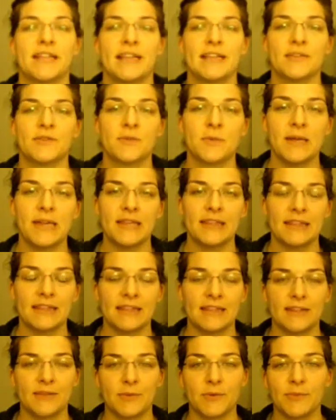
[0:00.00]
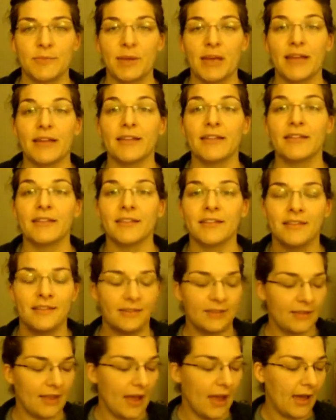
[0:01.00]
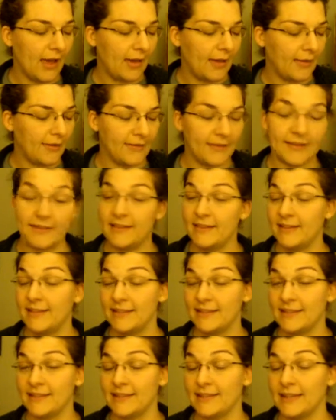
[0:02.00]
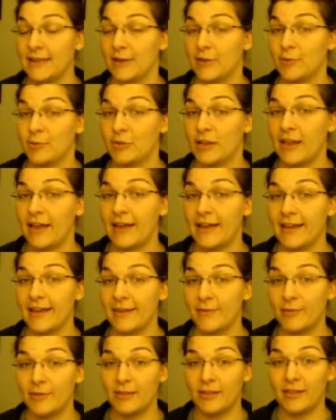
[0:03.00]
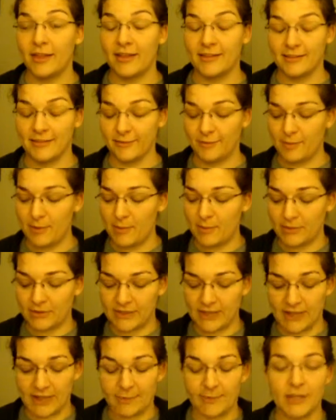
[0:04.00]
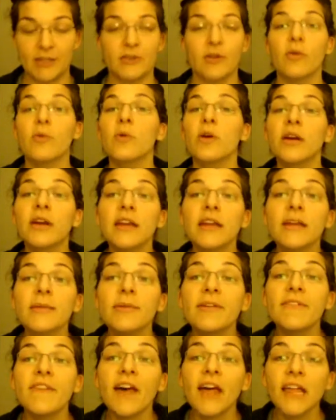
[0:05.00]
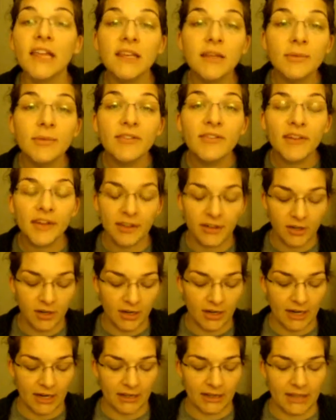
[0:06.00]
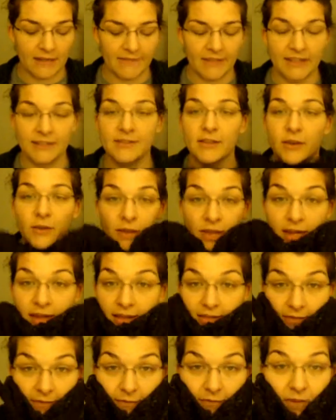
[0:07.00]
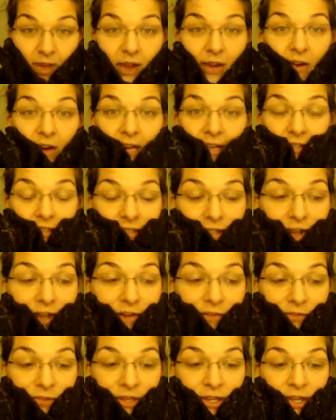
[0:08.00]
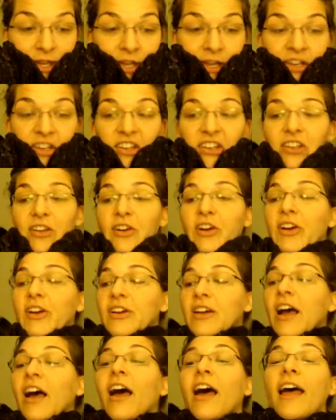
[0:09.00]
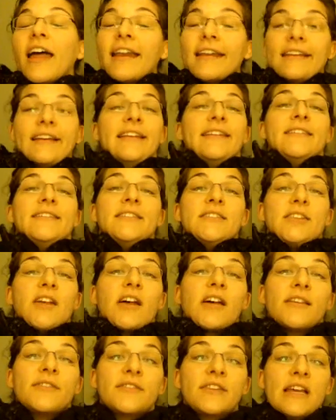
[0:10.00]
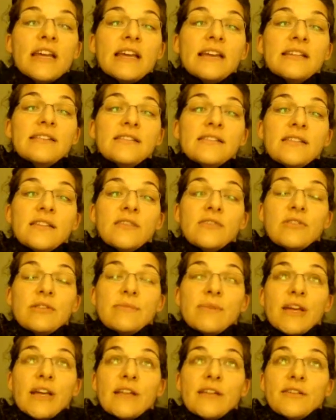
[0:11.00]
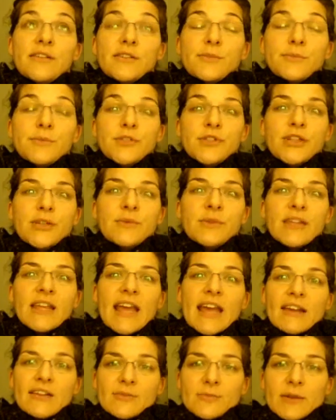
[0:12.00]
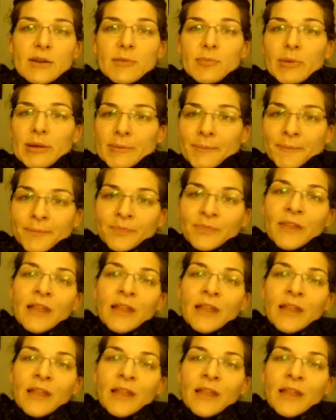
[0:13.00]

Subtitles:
last week that this would pill. Since it is a single ply with lots of people telling me, don't worry, you'll be fine, you're gonna love it. So it is a very soft yarn, not as soft as the Dreamin' Color Smooshy with cashmere, but